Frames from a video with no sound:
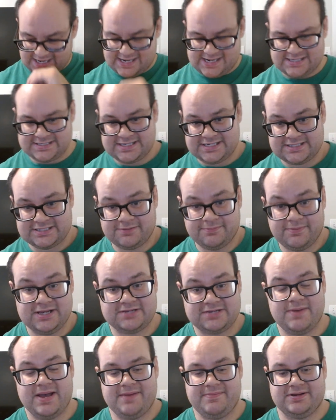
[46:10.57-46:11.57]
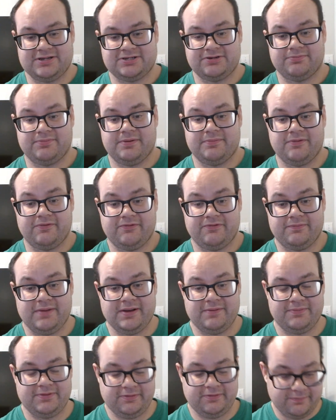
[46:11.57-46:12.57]
I say it's the best Batman Superman movie in
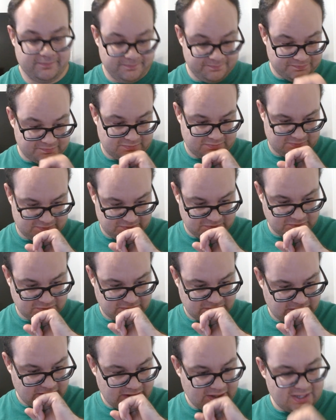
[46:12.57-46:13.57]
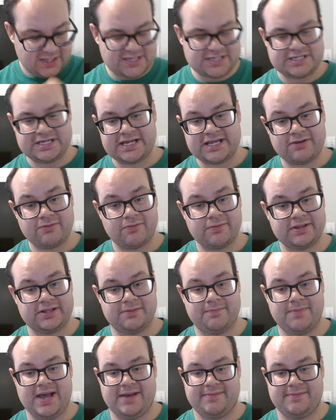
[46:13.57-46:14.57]
my opinion. Second will be
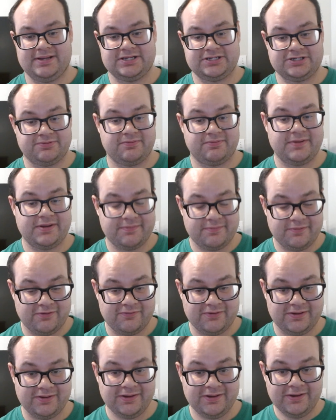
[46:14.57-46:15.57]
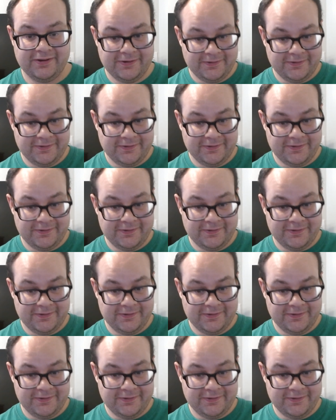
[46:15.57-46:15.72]
the Batman Superman movie